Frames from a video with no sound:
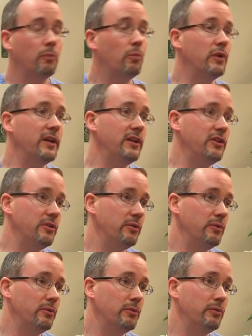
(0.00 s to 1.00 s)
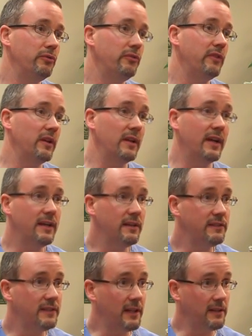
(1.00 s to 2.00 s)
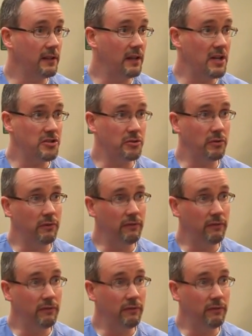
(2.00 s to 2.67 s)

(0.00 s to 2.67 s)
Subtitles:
We use the latest technological